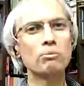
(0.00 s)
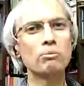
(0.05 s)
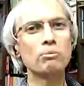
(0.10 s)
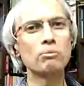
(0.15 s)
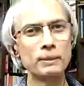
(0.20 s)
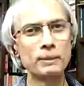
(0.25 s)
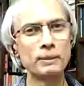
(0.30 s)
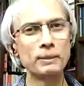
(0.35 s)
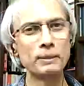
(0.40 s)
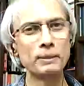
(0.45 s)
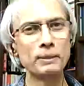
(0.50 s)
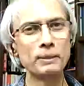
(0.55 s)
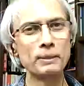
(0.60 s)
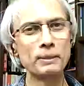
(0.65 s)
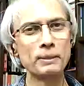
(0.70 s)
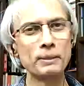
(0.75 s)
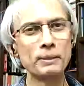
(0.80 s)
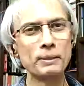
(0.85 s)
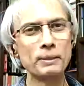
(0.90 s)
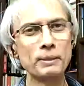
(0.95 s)
and you
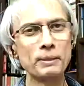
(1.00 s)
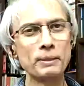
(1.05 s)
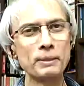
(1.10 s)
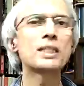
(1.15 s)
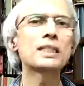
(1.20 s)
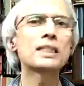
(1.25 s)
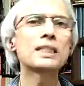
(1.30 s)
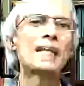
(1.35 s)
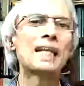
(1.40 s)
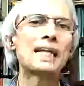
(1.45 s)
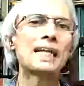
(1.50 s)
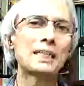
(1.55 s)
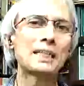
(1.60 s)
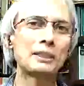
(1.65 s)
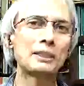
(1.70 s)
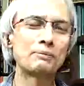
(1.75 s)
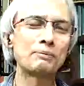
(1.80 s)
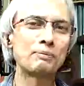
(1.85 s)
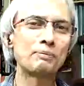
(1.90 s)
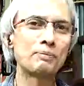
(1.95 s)
quote this letter
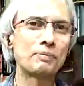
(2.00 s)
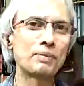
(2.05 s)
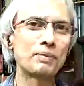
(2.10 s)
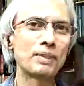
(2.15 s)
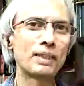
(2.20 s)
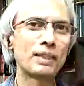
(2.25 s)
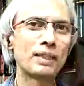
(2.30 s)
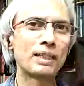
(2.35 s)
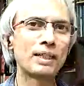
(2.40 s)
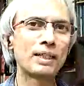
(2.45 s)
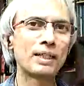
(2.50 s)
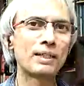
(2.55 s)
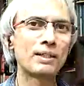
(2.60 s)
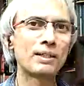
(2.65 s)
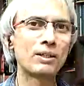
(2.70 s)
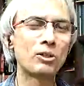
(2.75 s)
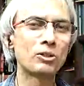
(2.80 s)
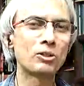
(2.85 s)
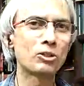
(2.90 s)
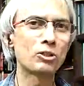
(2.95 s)
on
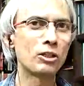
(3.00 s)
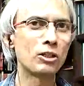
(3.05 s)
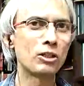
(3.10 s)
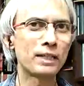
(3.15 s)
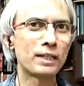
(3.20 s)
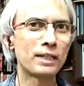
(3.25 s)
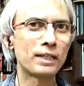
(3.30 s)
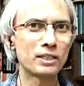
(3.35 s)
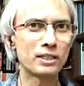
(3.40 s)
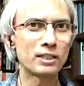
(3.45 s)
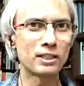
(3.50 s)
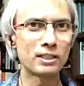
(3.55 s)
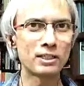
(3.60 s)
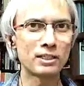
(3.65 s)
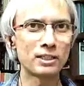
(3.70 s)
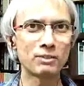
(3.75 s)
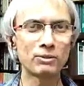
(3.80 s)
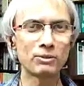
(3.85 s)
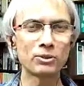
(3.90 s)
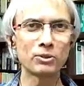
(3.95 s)
toleration, which was
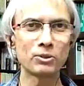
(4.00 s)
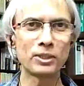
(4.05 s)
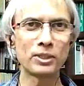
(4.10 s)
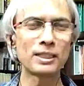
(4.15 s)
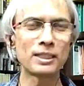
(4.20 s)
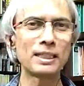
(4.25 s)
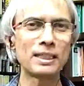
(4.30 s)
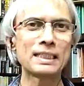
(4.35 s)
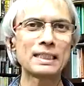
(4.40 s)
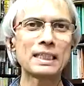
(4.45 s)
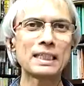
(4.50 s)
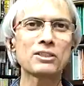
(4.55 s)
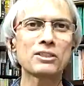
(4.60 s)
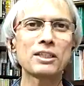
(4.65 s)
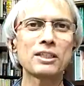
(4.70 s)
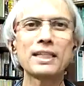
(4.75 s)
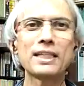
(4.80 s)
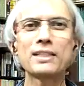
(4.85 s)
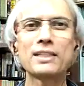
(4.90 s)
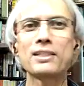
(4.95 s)
written in
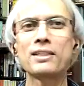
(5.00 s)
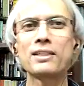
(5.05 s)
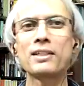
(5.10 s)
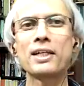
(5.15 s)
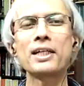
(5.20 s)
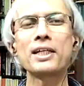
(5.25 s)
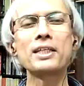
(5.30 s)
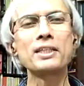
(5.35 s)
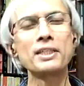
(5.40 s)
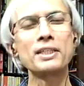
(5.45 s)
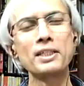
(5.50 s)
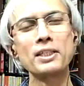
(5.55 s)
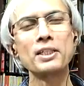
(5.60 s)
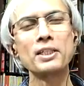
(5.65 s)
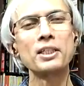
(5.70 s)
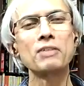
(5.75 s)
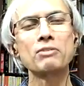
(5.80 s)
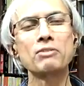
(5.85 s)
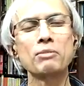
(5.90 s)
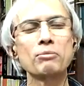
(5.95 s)
1689, if I'm
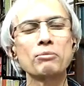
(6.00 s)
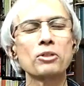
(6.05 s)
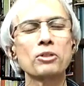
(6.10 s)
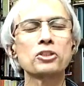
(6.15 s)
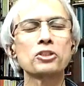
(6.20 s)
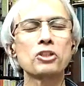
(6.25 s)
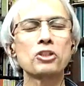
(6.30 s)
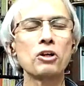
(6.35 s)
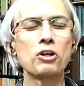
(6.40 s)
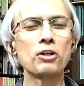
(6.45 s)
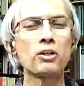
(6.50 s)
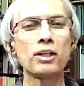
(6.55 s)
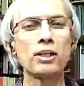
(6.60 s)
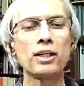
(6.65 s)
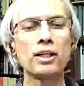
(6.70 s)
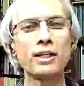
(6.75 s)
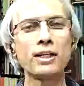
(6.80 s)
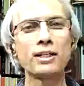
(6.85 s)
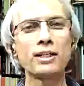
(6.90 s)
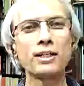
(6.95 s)
not wrong. And
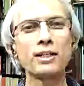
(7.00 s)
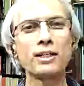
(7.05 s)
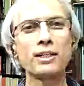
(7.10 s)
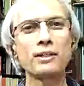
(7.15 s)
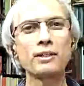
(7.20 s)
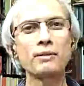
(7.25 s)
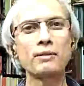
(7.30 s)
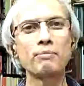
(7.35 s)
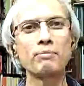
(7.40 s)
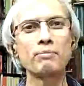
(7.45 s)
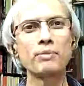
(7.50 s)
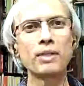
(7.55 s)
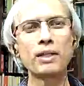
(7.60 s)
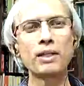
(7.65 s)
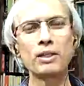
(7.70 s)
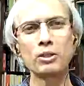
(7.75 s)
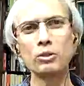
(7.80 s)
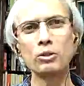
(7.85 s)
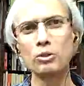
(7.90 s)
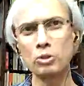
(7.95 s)
no,
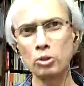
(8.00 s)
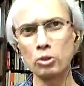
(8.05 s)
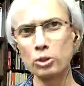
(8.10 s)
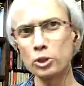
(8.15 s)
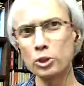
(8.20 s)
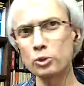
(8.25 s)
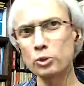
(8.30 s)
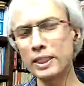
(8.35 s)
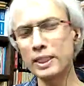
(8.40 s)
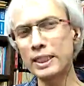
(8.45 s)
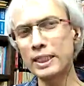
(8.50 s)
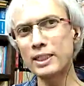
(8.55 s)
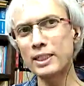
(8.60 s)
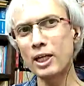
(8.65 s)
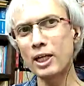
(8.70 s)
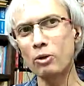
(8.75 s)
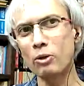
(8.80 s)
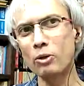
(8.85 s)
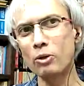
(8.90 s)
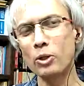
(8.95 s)
don't you think now
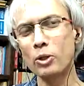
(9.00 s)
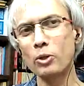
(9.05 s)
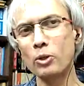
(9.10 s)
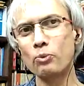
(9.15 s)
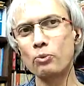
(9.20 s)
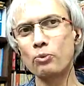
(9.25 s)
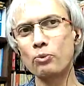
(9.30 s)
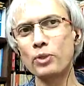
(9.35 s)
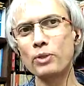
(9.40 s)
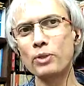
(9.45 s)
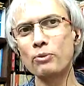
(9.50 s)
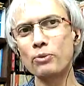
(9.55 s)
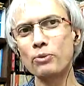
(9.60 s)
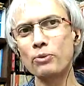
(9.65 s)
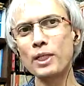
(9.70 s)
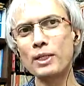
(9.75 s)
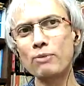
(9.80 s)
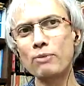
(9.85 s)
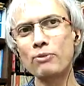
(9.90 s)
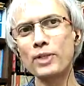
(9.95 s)

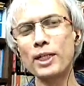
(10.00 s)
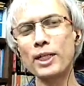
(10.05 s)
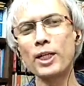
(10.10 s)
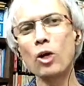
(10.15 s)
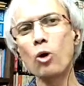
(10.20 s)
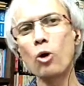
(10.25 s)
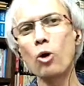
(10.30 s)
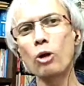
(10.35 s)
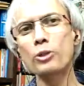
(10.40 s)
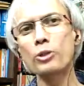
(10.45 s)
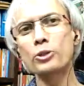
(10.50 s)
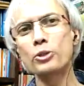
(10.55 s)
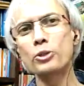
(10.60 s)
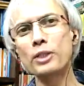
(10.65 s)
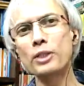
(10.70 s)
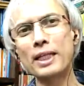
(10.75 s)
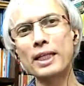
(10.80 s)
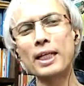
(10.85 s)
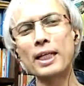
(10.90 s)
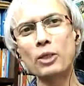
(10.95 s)
we are now also
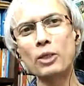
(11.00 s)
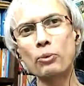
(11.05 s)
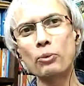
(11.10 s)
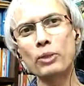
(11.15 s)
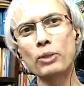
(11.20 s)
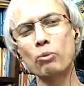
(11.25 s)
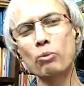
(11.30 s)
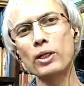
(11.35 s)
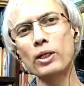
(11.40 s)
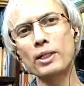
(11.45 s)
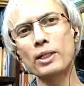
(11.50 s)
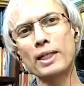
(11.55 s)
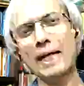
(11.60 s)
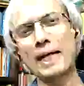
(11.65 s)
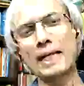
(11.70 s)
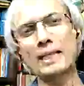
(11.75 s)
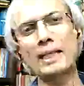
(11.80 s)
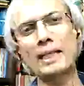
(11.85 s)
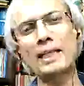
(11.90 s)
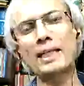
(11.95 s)
dealing with what
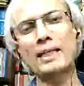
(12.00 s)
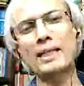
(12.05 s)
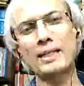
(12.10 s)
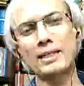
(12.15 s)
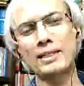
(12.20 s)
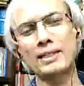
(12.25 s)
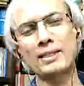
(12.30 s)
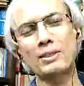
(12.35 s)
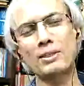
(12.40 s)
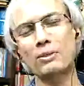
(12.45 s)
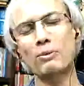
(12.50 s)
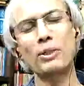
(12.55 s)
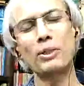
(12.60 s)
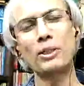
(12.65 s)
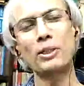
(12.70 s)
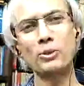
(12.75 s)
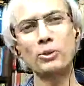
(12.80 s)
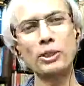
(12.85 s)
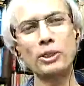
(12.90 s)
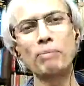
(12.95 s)
Catholics were doing,
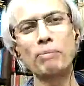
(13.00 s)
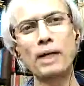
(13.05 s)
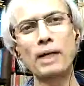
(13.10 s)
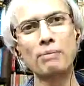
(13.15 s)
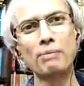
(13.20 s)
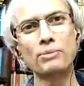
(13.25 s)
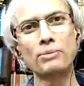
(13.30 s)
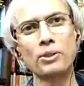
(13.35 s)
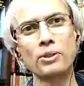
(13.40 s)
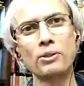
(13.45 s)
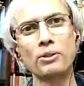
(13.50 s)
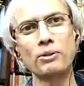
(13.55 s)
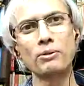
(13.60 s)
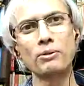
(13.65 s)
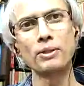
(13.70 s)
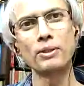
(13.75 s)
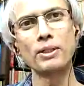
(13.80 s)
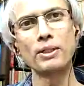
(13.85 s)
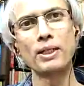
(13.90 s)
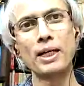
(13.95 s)
perhaps, you know,
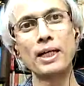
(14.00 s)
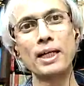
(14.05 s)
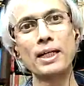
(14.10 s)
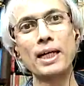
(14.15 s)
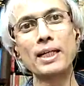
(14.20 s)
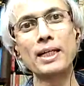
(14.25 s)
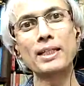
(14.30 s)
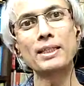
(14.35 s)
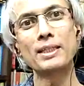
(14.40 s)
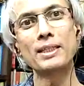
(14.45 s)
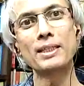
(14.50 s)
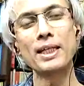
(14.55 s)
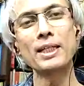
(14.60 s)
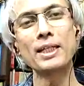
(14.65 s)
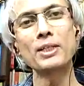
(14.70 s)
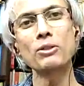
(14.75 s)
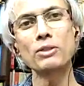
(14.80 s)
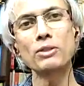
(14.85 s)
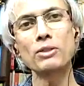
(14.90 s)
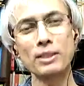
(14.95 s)
and there, you
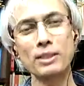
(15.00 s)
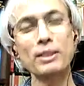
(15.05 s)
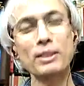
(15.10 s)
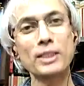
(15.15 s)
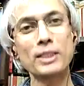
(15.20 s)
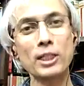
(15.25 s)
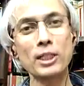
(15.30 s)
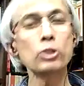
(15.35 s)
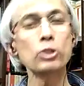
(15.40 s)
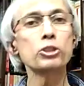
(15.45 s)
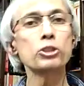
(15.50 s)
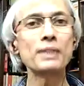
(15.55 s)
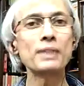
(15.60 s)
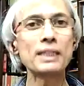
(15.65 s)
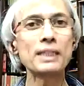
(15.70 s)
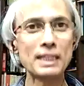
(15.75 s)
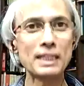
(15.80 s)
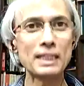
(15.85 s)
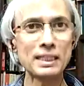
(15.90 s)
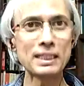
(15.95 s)
know, he has also been
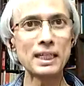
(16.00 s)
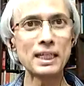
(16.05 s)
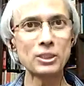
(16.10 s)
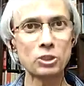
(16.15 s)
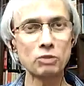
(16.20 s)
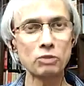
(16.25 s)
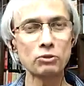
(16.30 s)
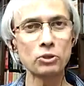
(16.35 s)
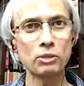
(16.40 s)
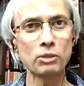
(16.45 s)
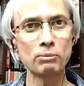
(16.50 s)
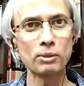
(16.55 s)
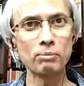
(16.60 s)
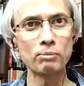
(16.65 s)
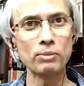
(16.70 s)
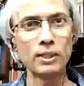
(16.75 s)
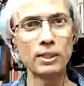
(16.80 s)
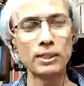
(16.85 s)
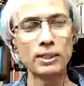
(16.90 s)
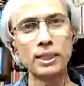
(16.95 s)
criticized, if you remember,
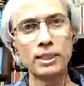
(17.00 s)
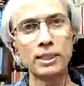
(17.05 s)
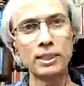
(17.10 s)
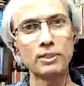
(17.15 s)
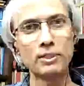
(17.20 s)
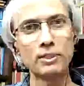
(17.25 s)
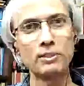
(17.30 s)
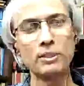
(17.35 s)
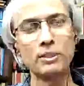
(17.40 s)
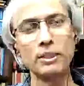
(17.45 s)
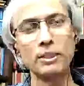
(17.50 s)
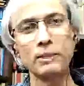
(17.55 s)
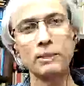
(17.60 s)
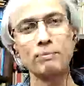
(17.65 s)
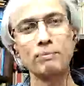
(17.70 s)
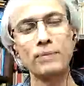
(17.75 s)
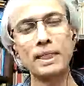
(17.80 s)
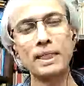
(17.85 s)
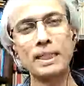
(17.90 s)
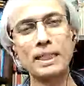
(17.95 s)
that, you know,
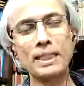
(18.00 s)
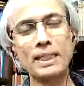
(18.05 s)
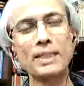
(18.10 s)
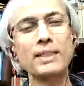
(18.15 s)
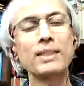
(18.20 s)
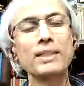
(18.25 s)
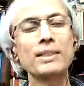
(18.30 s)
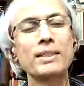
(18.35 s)
that he